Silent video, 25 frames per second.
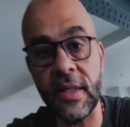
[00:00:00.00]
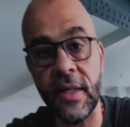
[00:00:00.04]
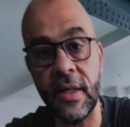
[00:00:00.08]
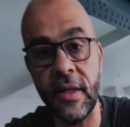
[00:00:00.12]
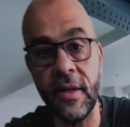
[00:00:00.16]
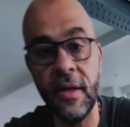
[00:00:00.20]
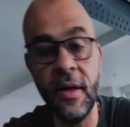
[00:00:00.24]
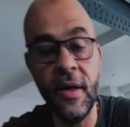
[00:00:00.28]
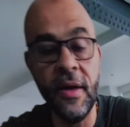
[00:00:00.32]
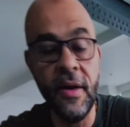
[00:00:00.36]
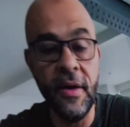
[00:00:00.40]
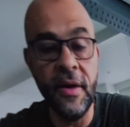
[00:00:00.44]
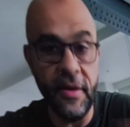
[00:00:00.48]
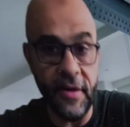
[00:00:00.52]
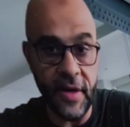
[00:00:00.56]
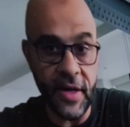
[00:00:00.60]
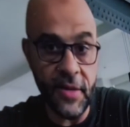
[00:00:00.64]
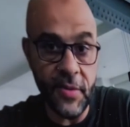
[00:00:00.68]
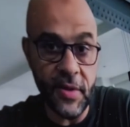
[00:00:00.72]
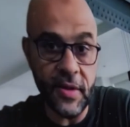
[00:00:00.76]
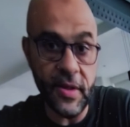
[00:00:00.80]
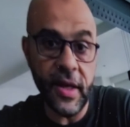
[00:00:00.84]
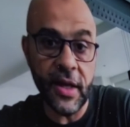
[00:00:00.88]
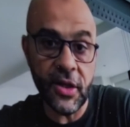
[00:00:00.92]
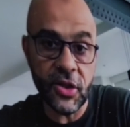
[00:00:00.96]
and
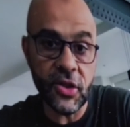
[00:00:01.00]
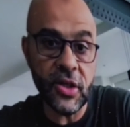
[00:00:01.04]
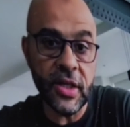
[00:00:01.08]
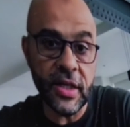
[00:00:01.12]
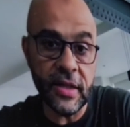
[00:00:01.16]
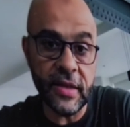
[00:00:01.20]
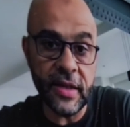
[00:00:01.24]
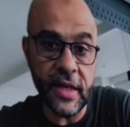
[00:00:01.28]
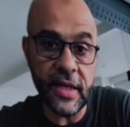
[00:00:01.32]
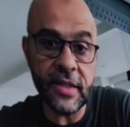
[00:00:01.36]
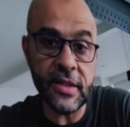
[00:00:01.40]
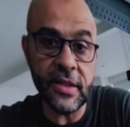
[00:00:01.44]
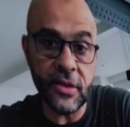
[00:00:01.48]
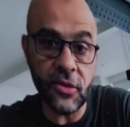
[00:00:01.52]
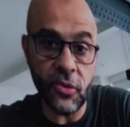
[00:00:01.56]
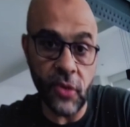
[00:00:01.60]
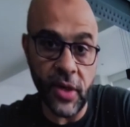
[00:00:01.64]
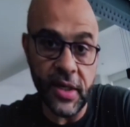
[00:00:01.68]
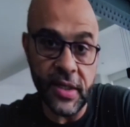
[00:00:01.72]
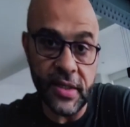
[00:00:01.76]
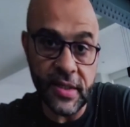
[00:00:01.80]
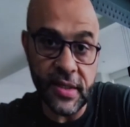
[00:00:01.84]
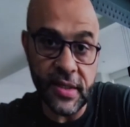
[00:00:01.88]
Raymond actually takes it quite